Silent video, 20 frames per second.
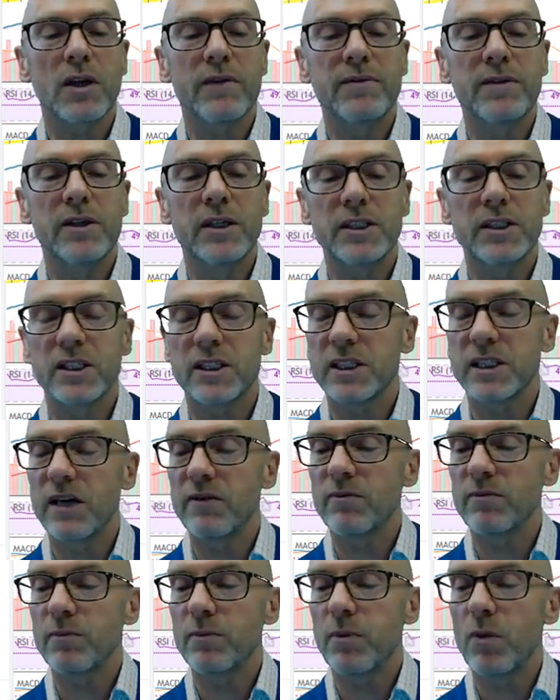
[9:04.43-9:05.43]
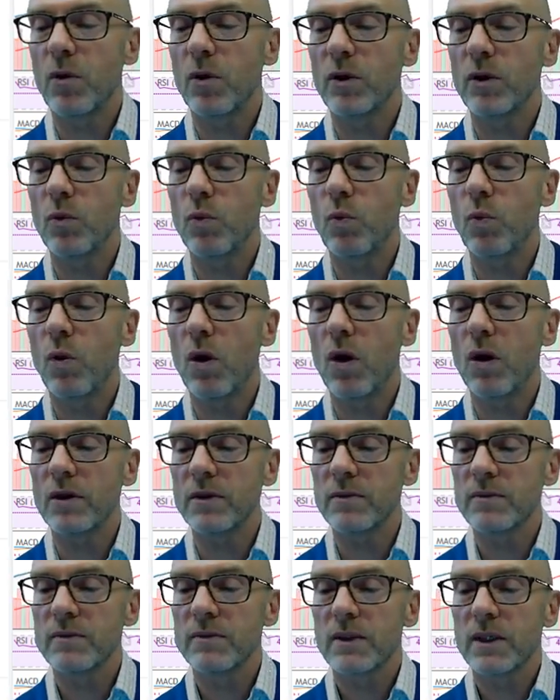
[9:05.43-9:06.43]
37.1,
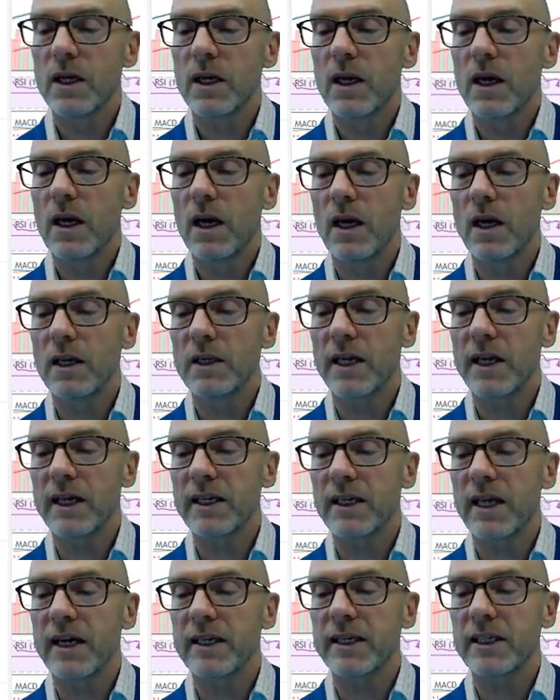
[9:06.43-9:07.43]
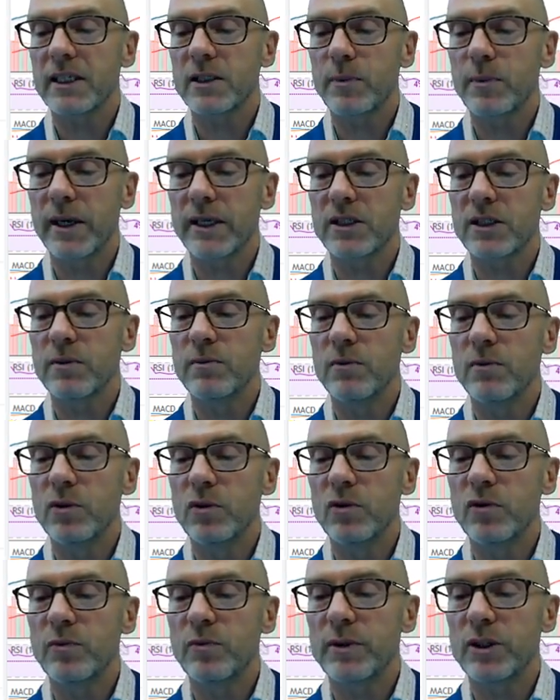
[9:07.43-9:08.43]
and I'd expect a
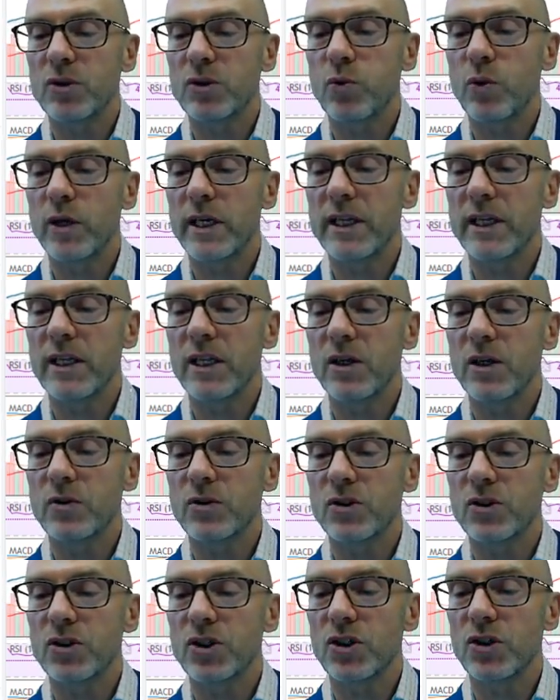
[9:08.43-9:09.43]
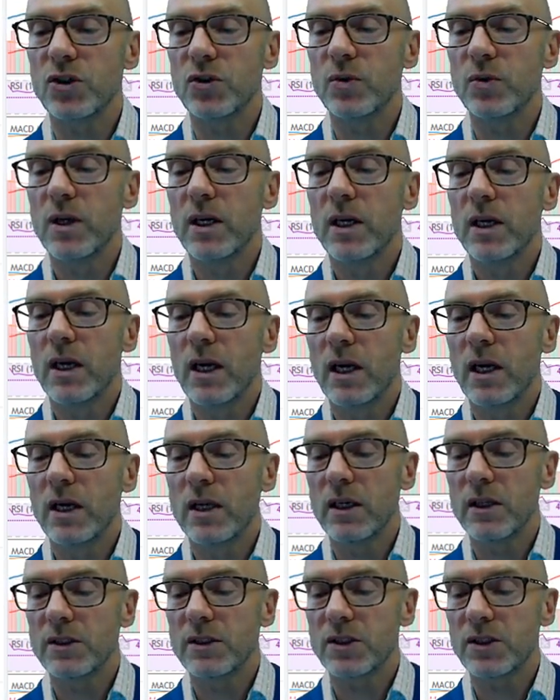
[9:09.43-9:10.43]
move between those two
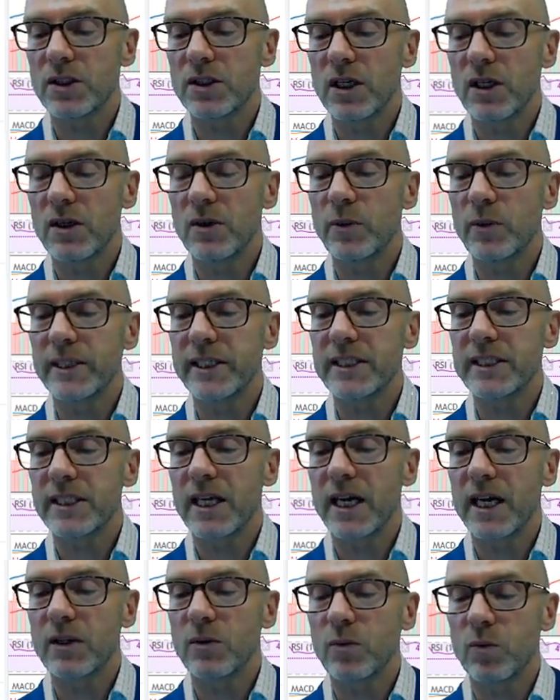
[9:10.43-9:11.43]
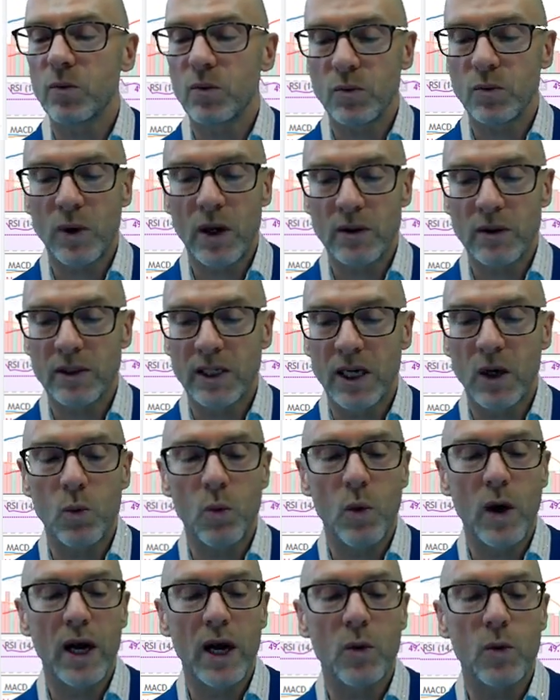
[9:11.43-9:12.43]
as we decide
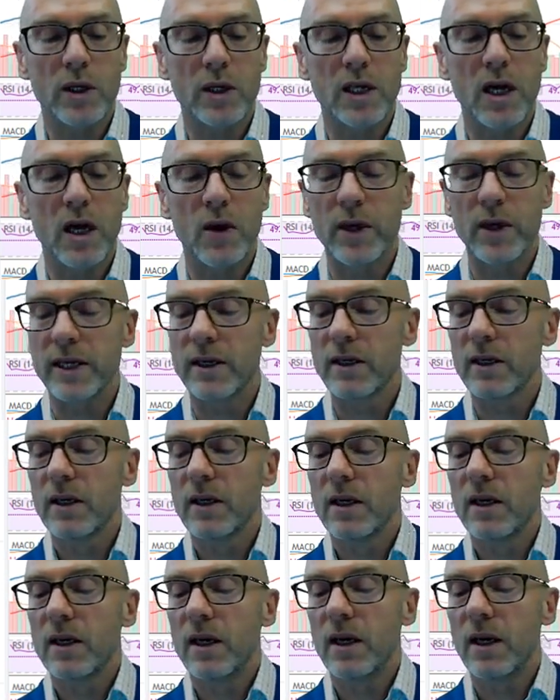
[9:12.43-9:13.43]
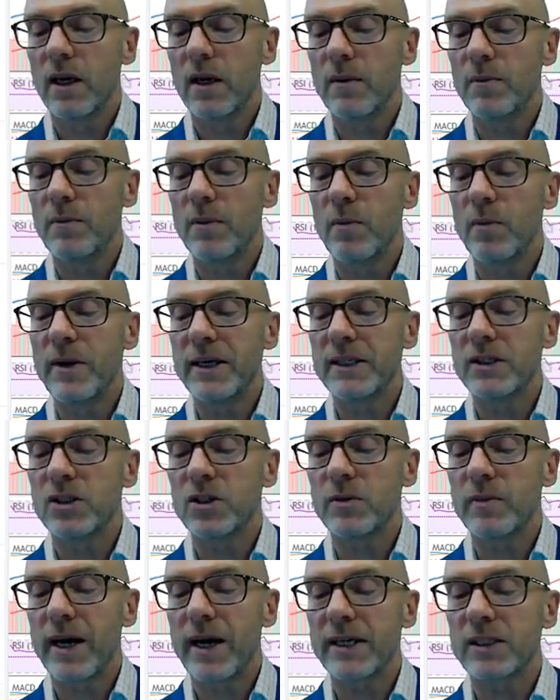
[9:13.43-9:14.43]
where we're going.
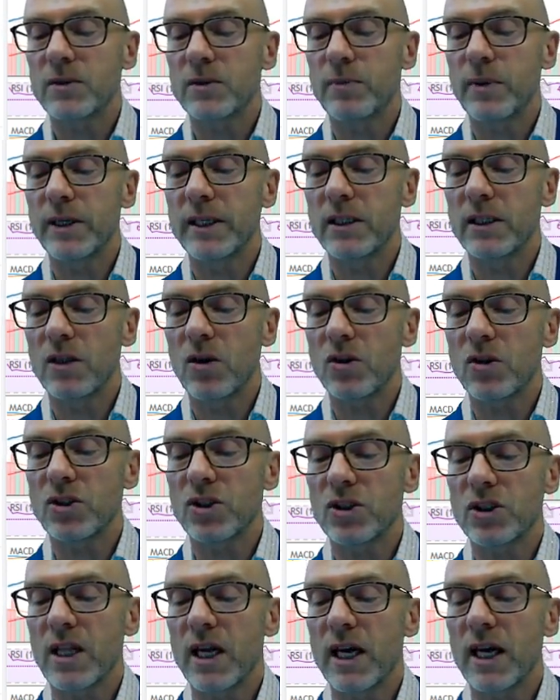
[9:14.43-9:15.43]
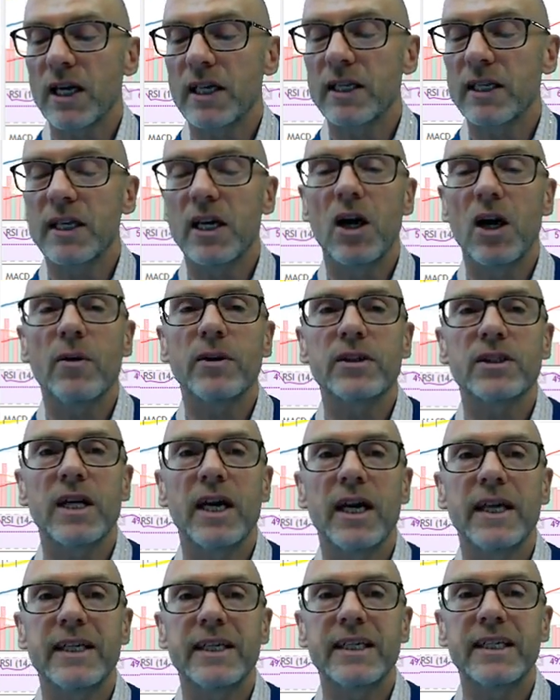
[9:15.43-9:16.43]
Momentum has been lost slightly, the
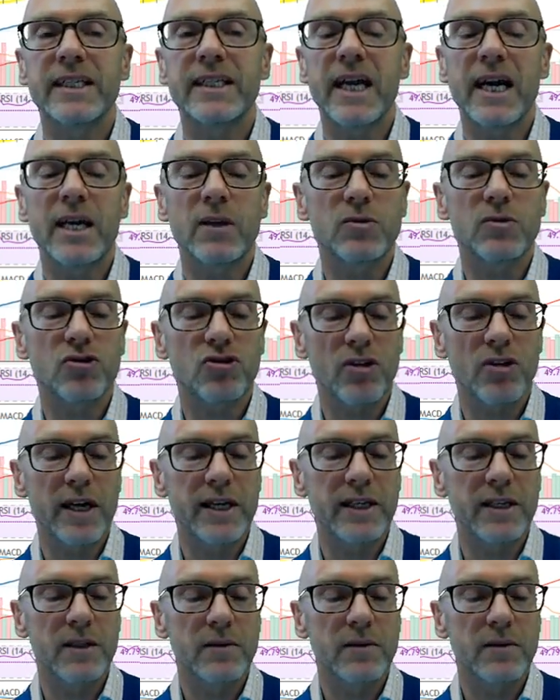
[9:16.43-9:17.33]
RSI in a downtrend,